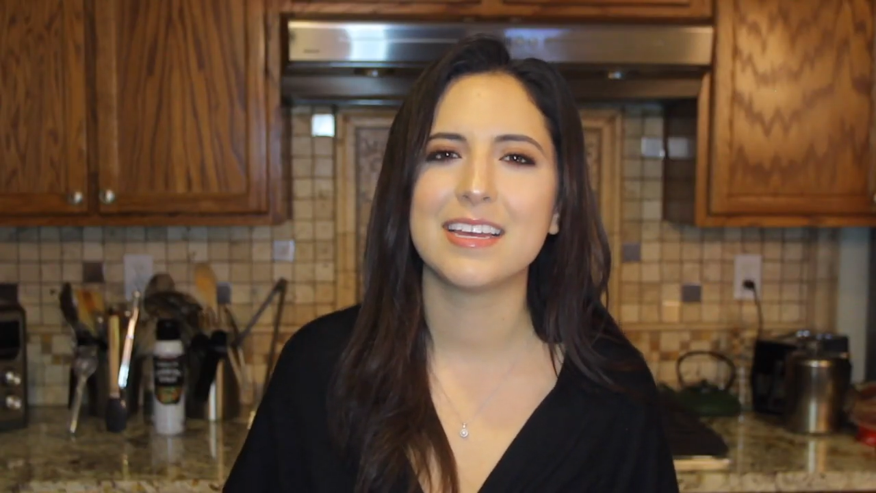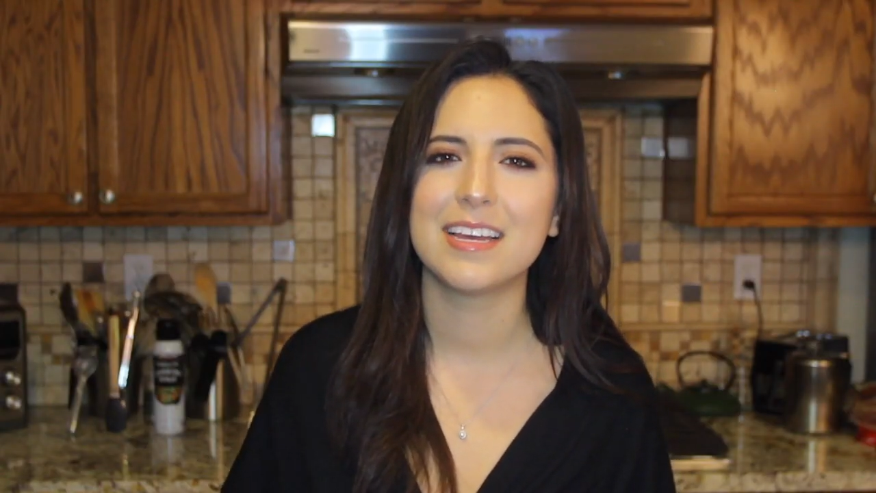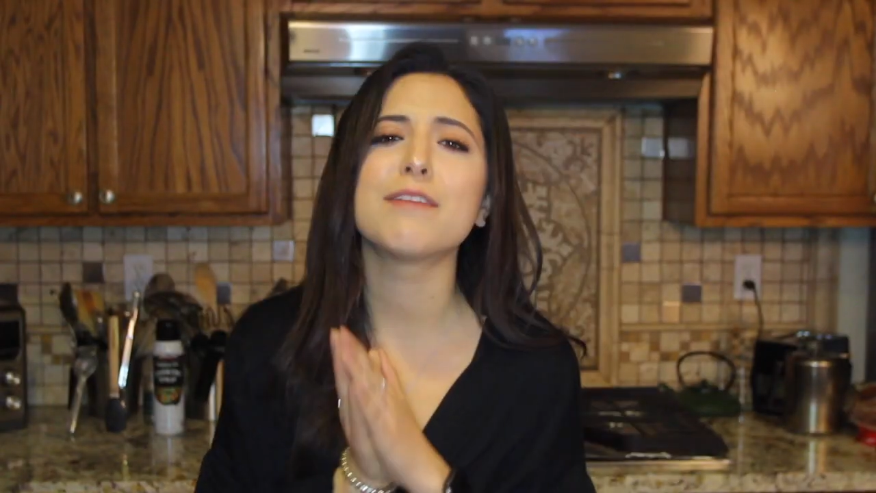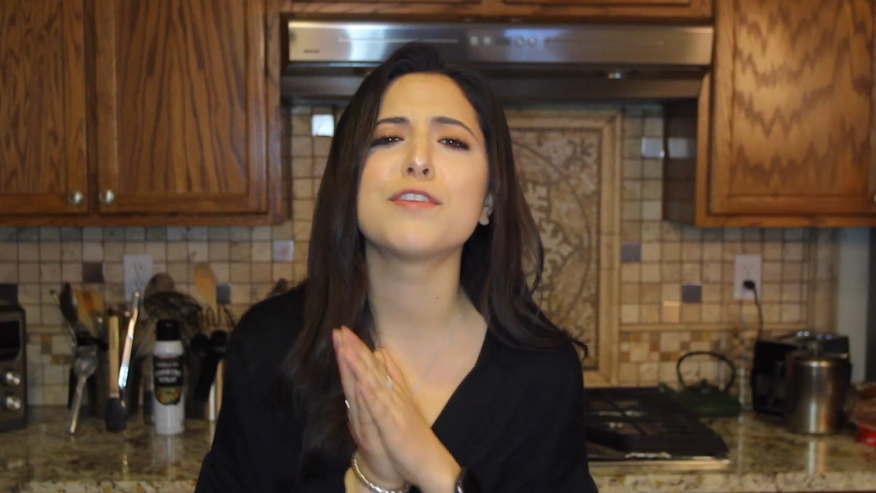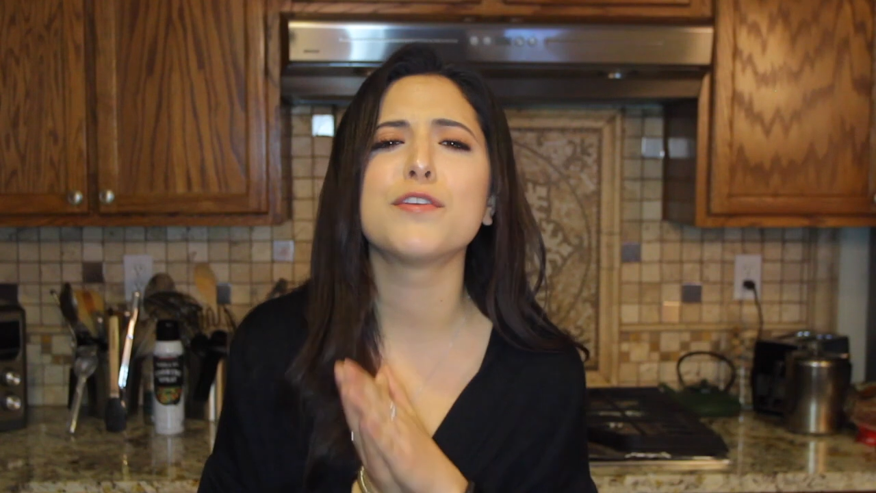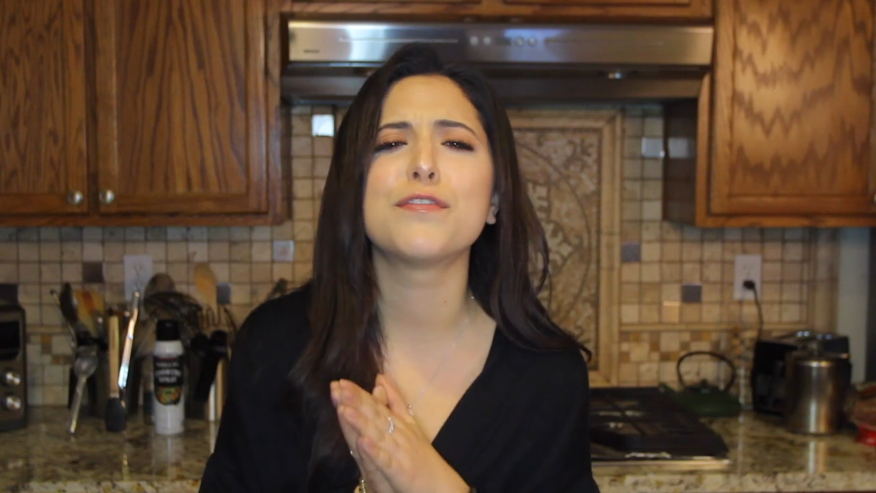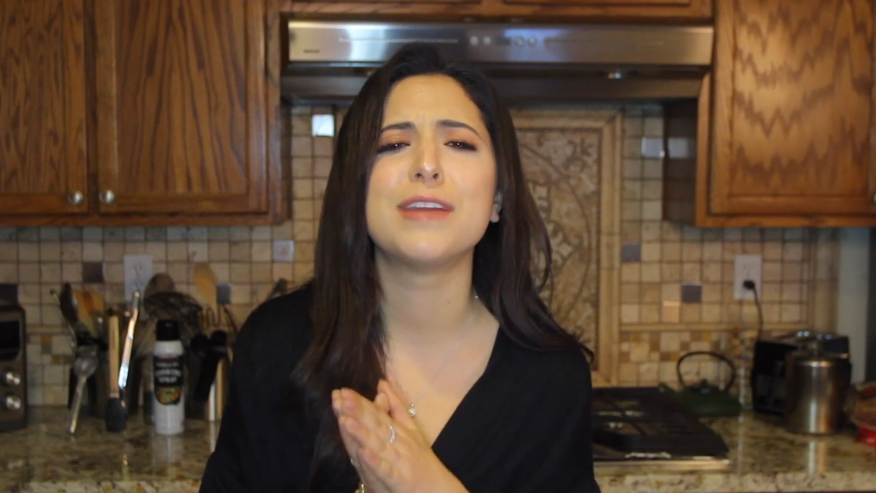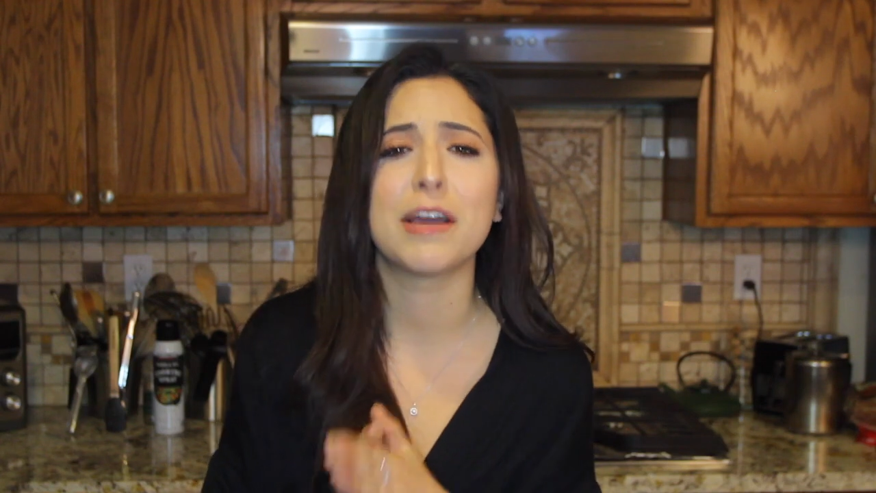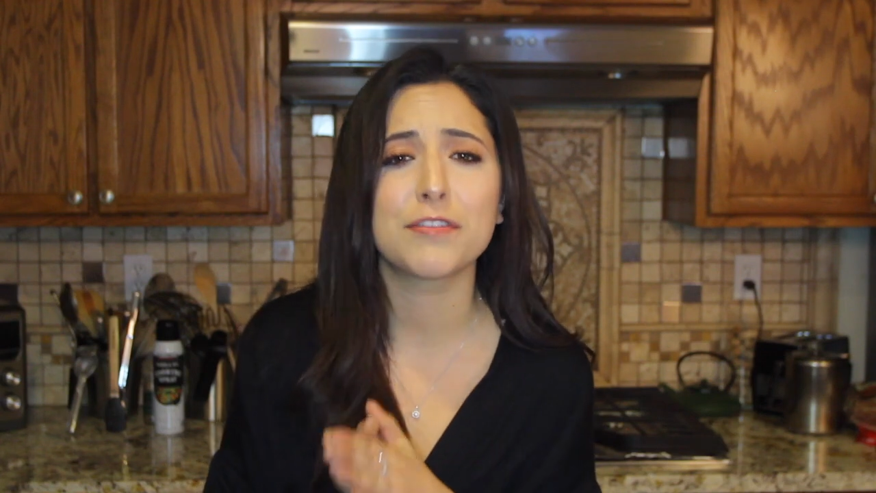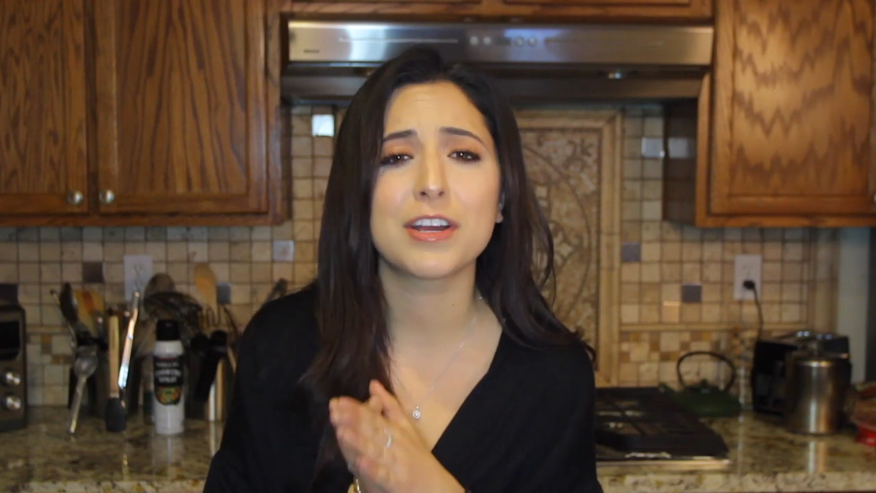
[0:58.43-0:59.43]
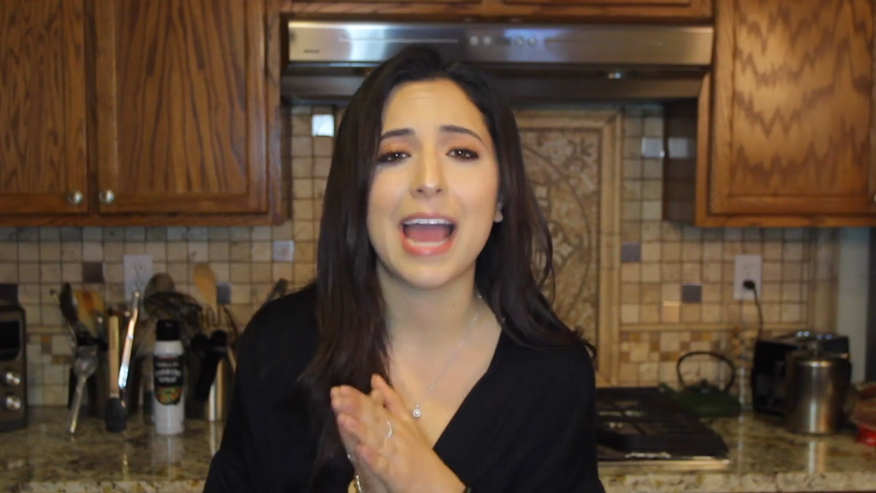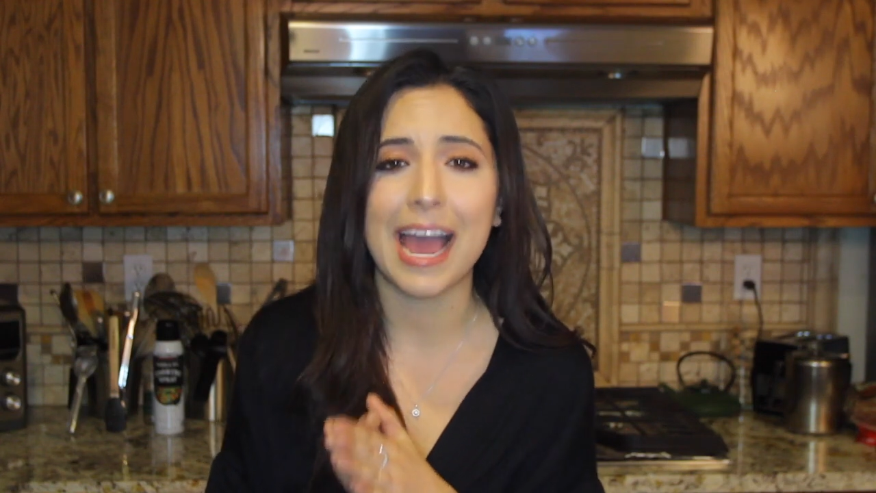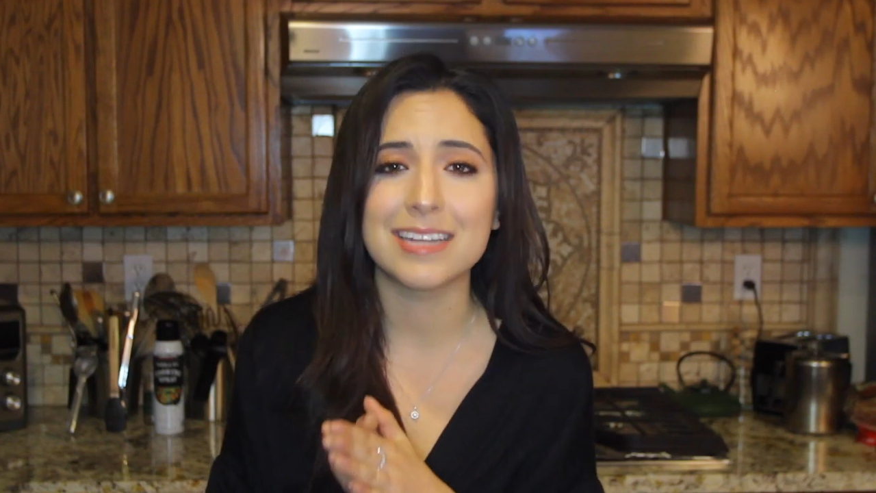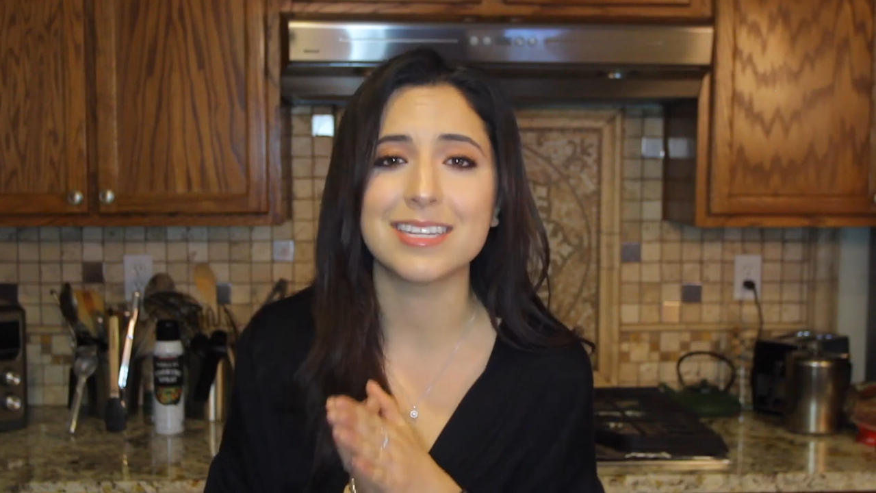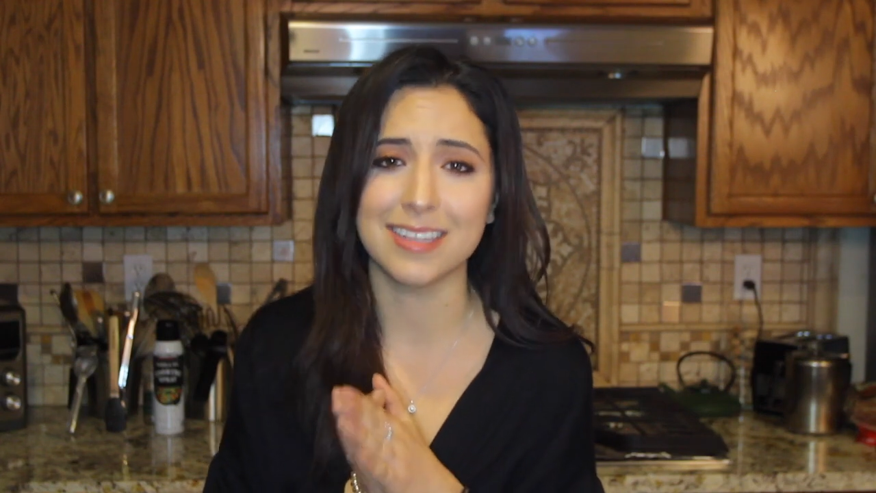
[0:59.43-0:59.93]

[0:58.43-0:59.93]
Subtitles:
And if you've never had